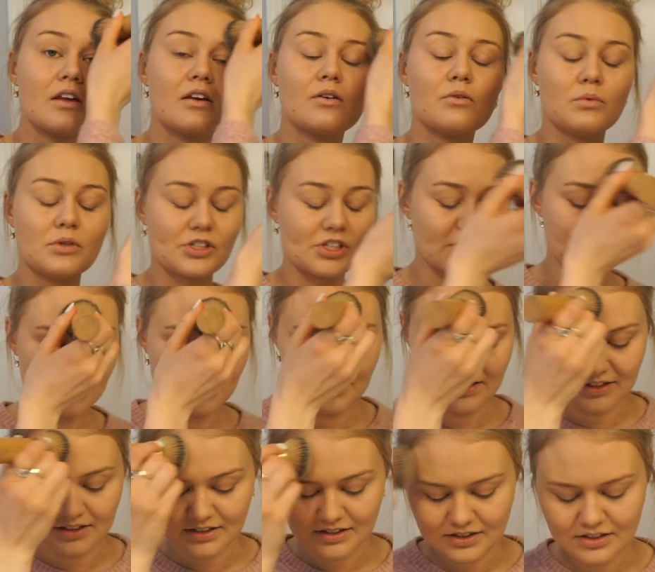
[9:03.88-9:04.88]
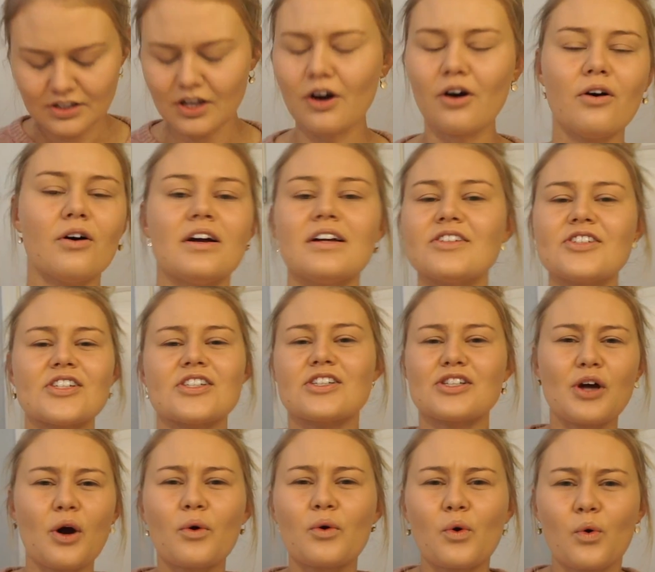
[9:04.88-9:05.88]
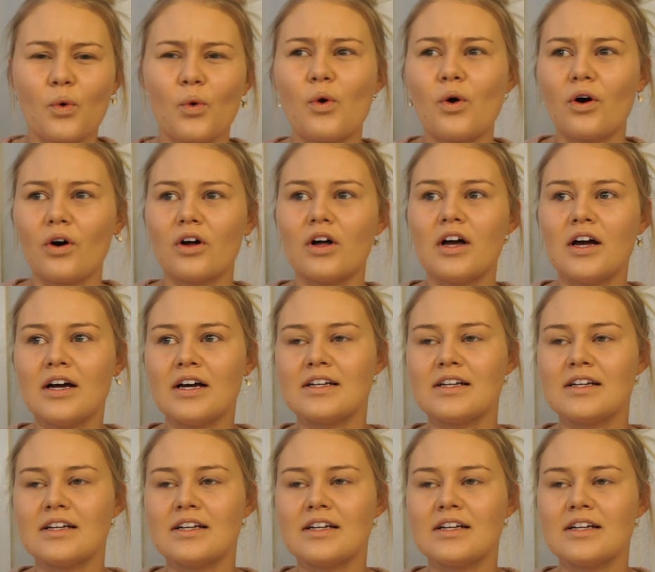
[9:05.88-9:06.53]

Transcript: which is it's just so cool